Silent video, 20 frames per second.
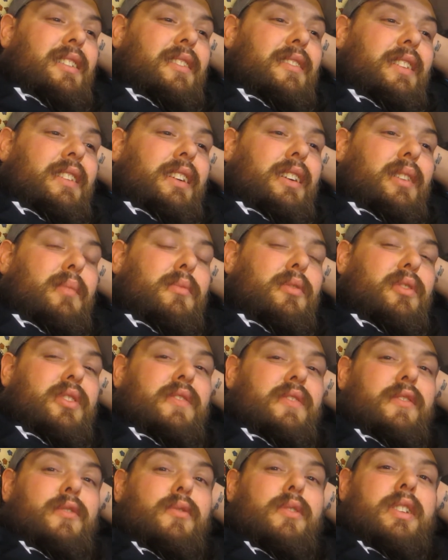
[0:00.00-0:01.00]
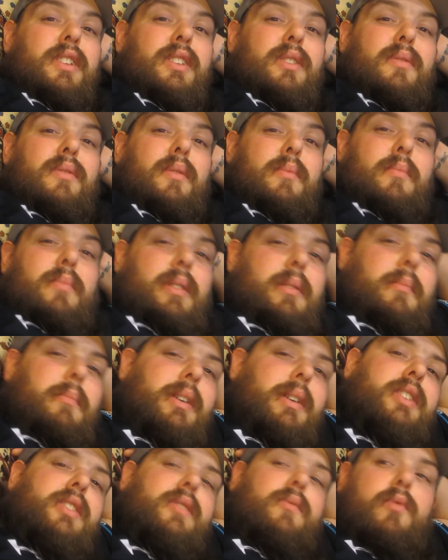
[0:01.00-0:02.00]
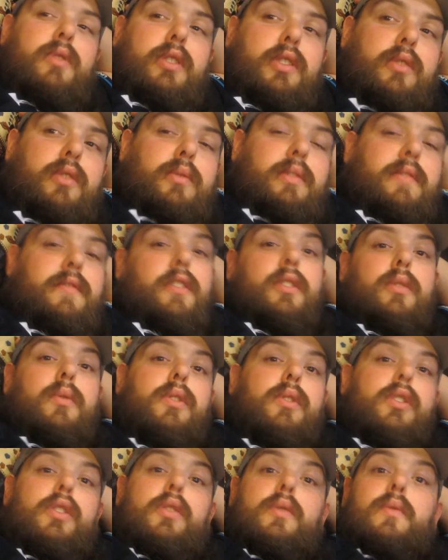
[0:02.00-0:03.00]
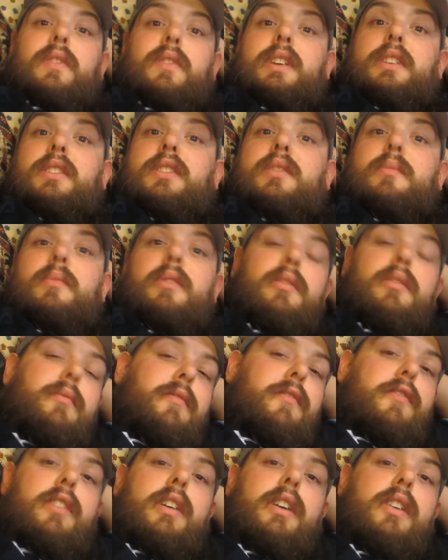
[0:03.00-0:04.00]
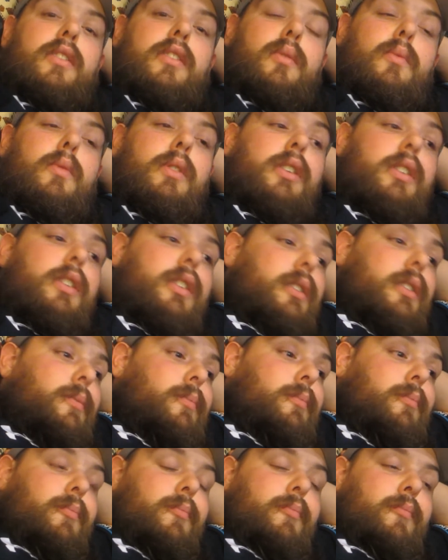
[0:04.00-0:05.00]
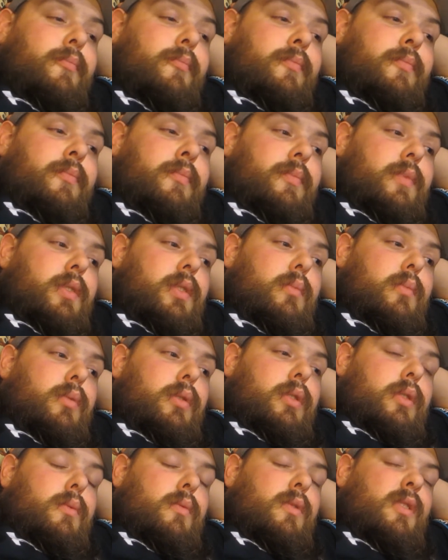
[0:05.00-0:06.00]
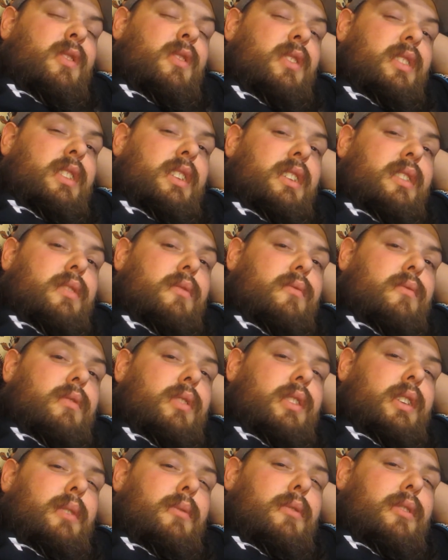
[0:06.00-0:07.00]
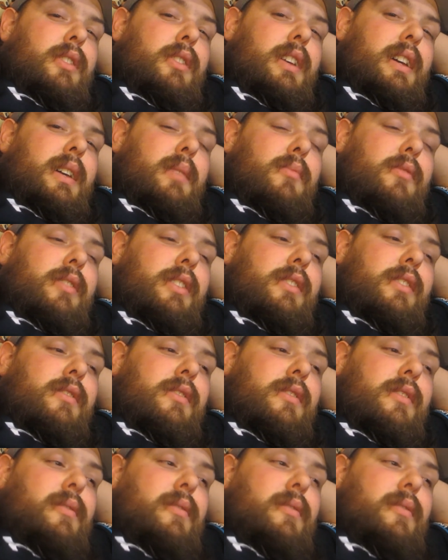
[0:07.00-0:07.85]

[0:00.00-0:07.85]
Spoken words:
Ain't got much food in, so I imagine we're going to have to go and do things tomorrow before I go to work. But we'll see. We'll see what day brings.